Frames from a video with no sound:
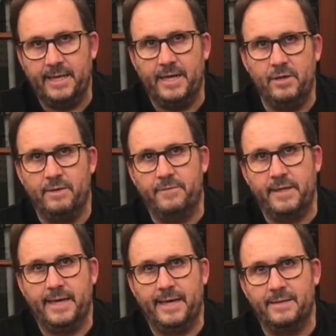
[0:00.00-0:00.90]
and you have to
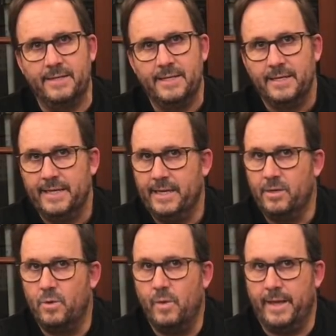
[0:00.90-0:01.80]
get
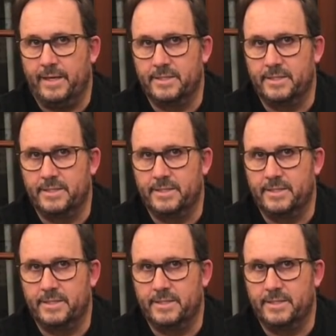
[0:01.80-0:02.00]
in quick.